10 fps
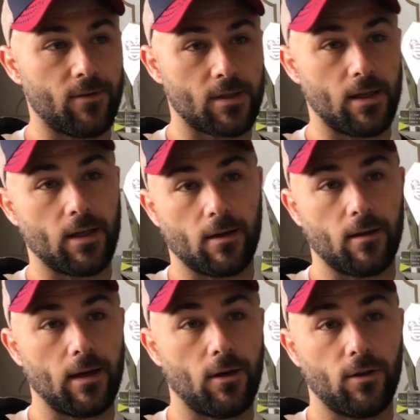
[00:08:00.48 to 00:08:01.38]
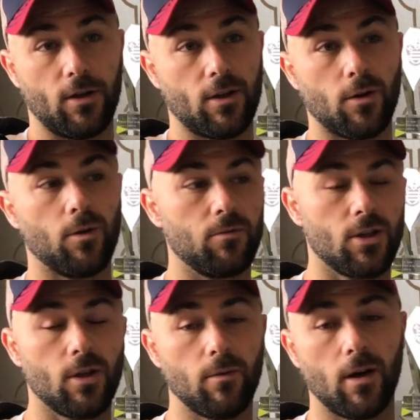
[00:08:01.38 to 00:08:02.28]
syndicate there that you can, oh,
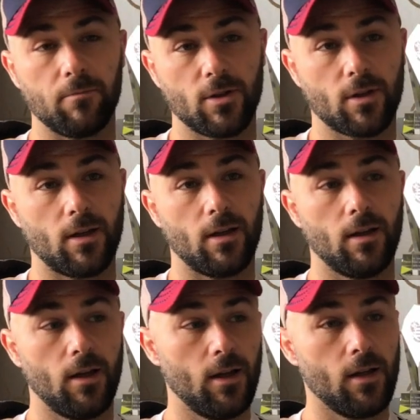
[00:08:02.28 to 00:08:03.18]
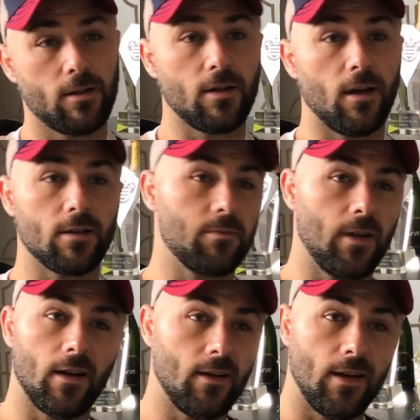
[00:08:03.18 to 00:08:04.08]
do you know what, I'm just going to chance my
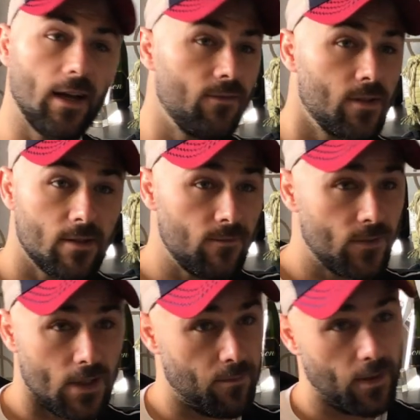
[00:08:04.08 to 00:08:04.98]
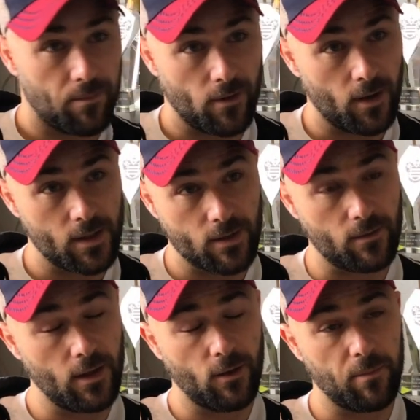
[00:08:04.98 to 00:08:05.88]
hand in there for similar price
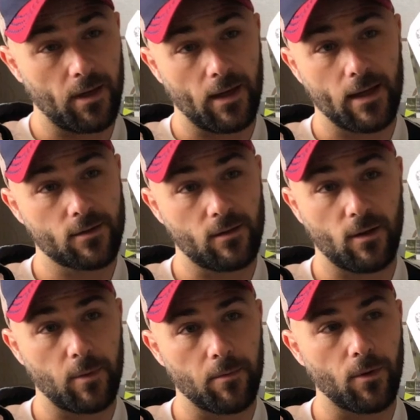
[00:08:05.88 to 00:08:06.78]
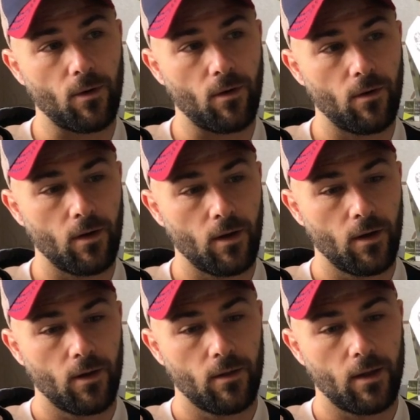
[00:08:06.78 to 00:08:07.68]
or a little bit less or a little bit more.
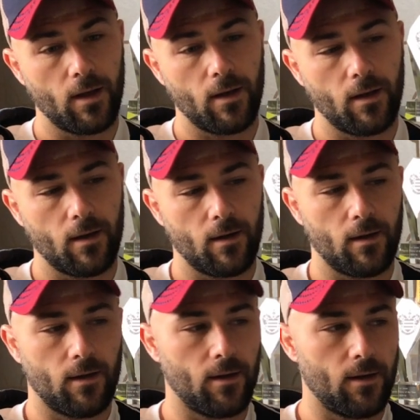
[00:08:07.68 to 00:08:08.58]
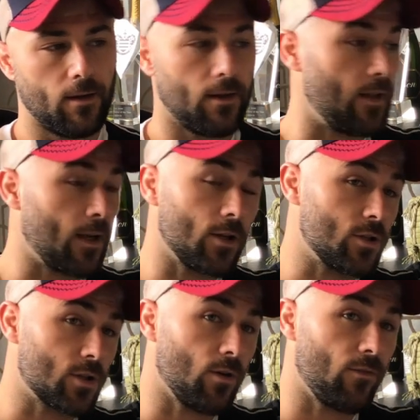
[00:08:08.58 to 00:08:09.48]
Then they can
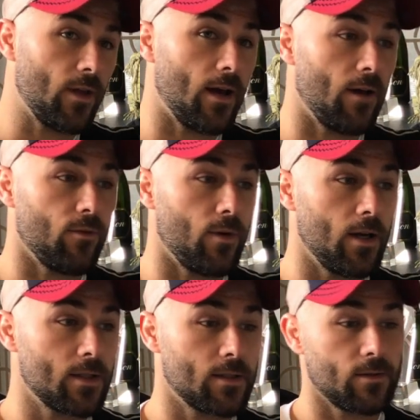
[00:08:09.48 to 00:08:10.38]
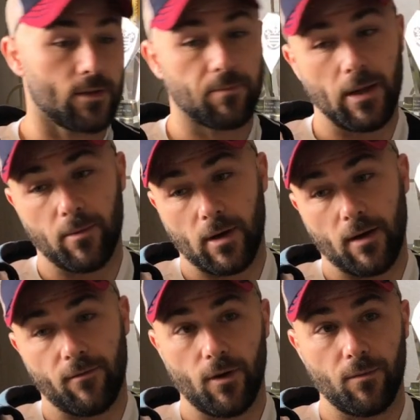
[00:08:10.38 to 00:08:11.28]
just go off there. Otherwise, just people get
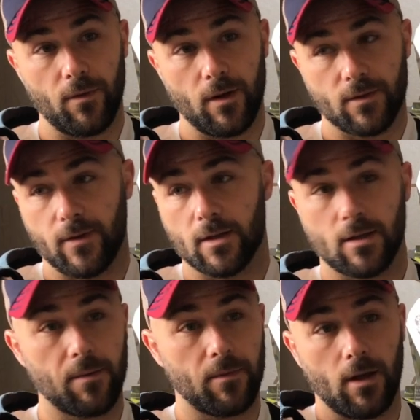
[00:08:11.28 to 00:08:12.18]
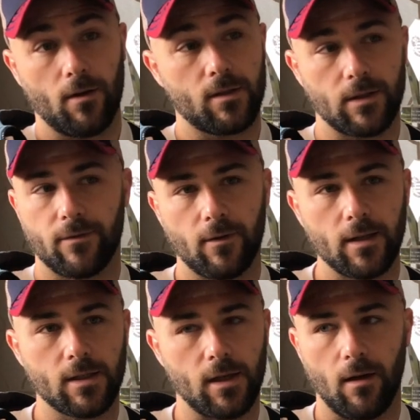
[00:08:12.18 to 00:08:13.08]
involved with us. First time, the owners at
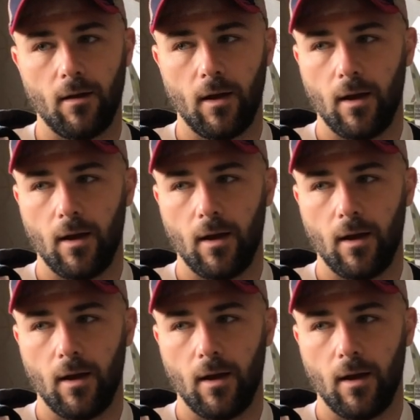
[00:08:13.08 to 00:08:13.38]
Florencia.